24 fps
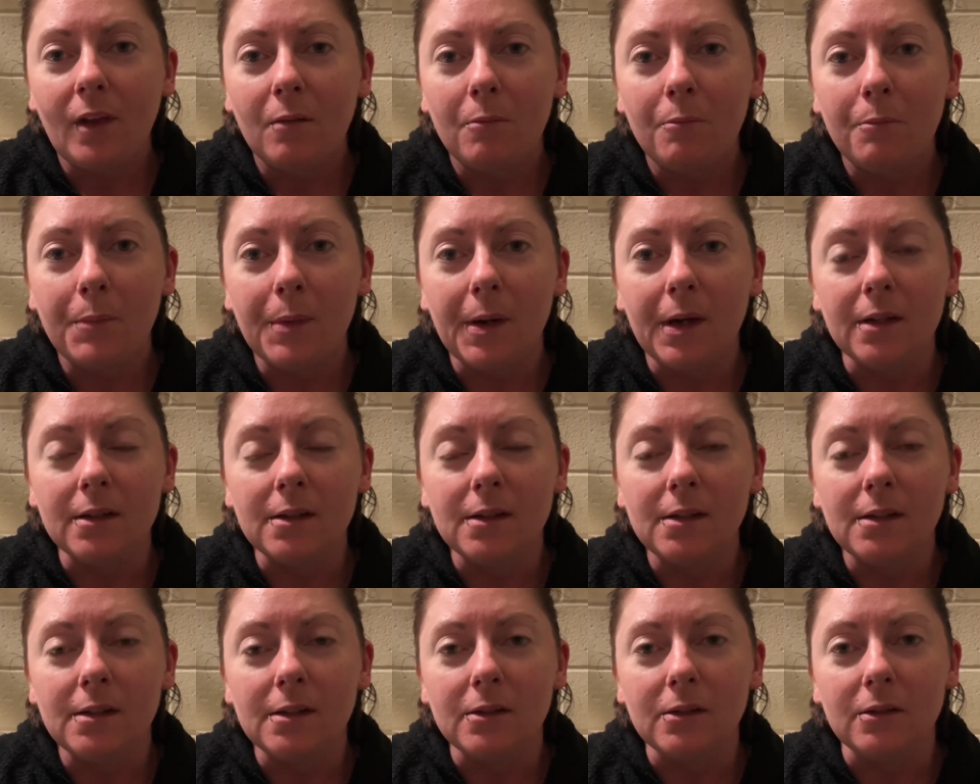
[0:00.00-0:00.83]
But
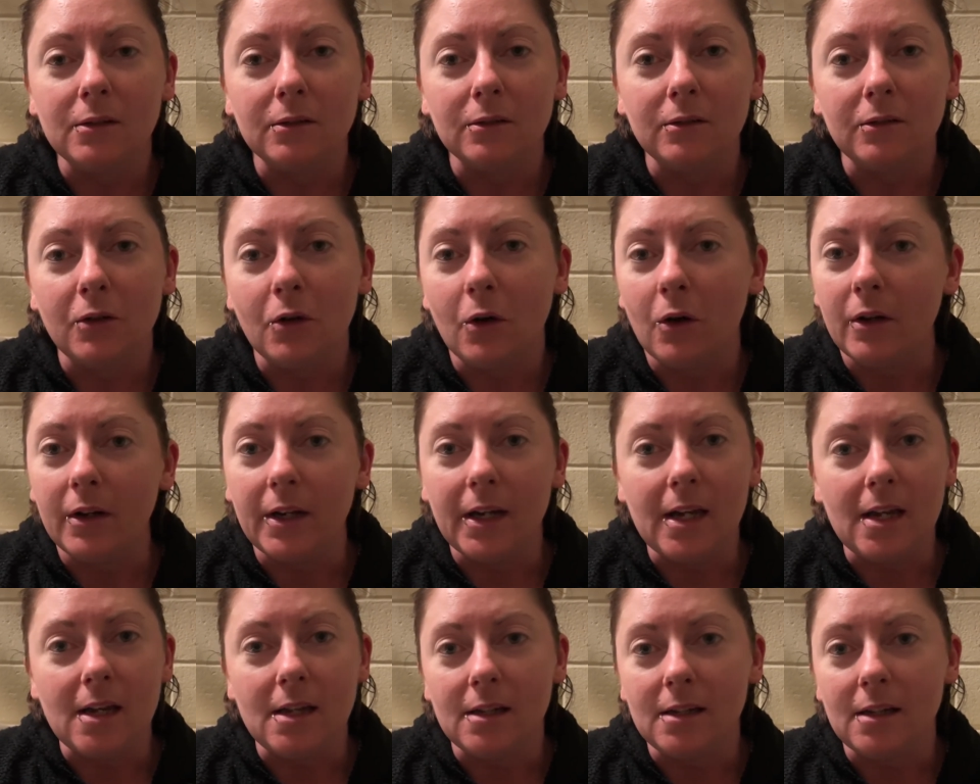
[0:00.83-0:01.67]
still not
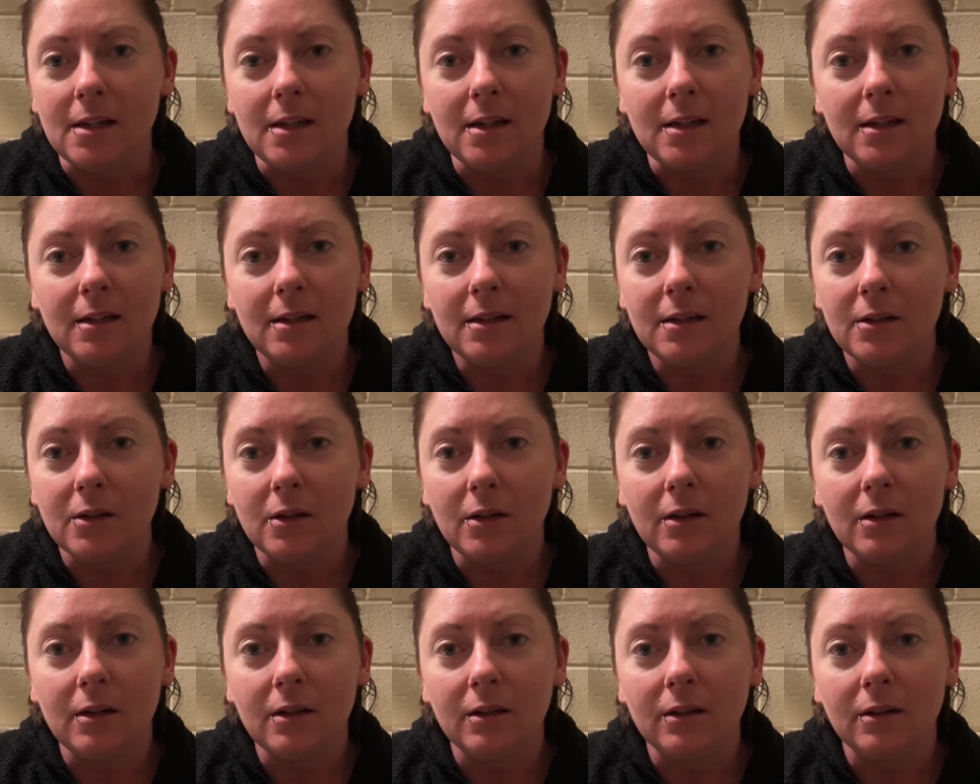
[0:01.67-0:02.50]
easy.
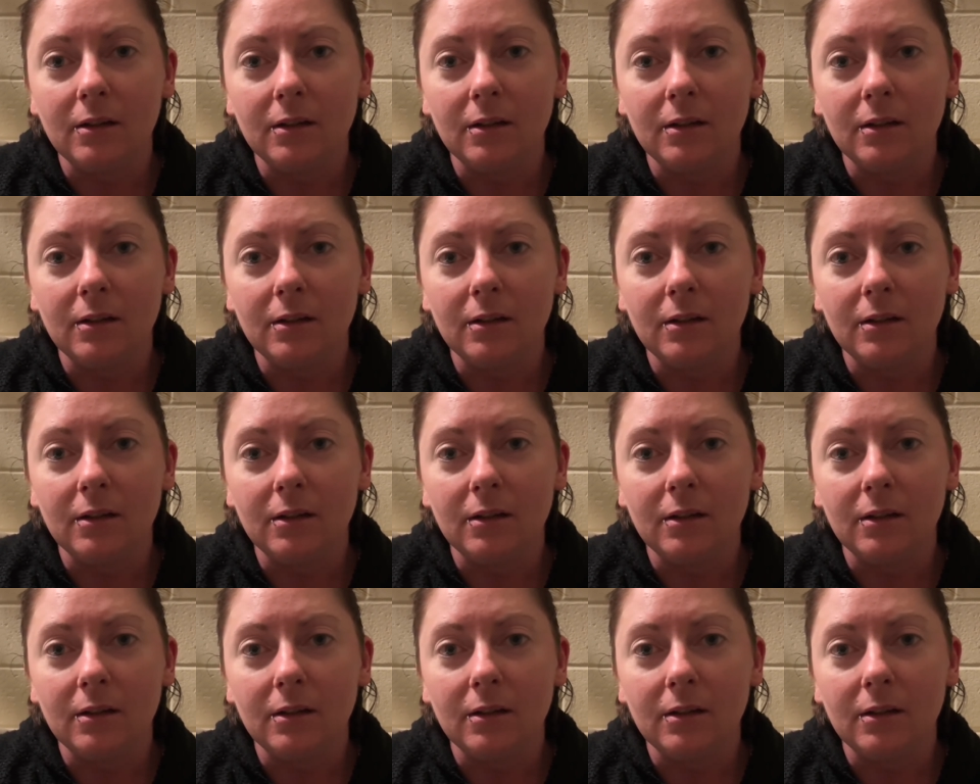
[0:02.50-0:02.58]
So